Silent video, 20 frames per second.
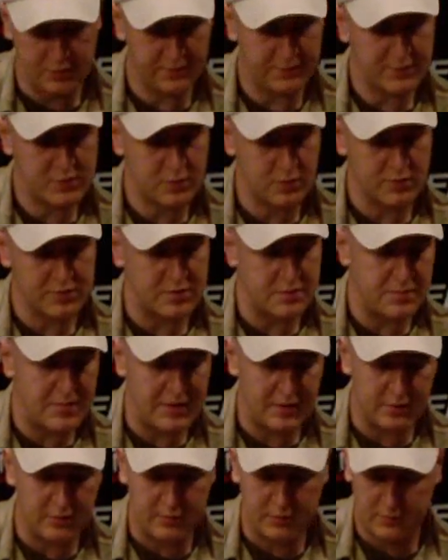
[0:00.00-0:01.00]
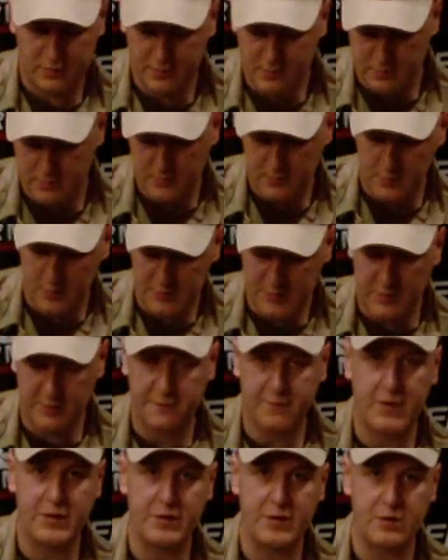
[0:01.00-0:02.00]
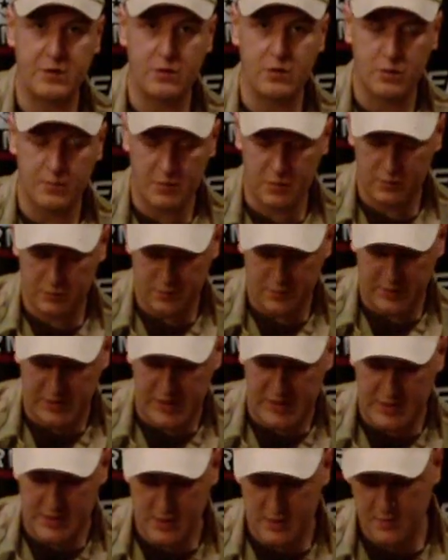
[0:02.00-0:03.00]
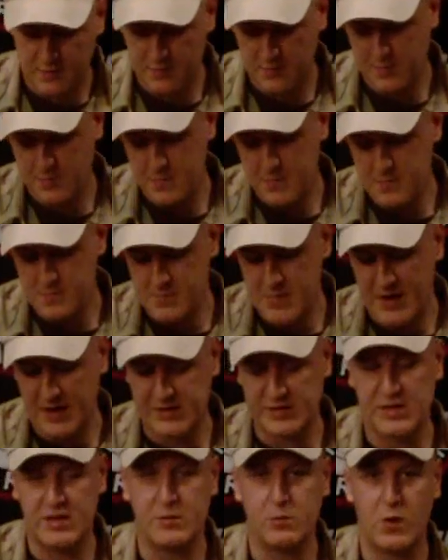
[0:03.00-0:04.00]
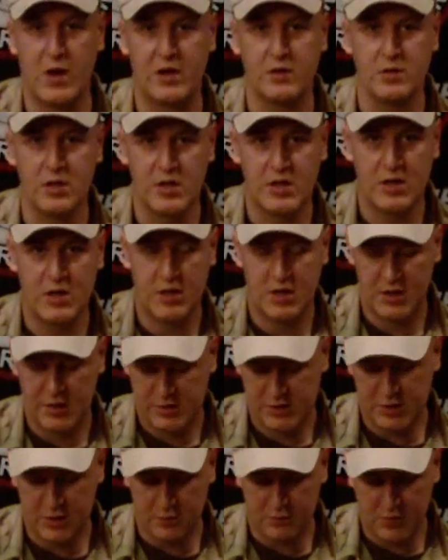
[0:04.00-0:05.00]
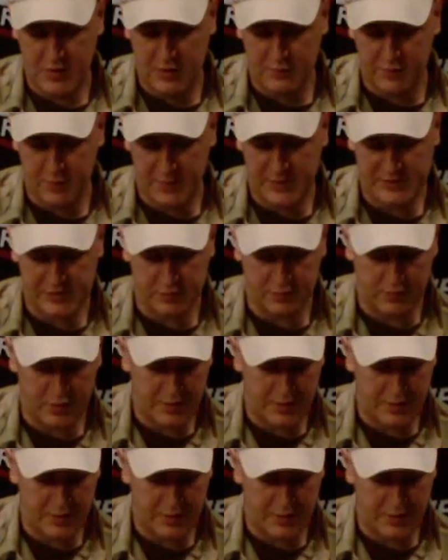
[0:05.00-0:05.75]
sort of towards the middle, more to the front than normal, with the magazine well to the rear of the pistol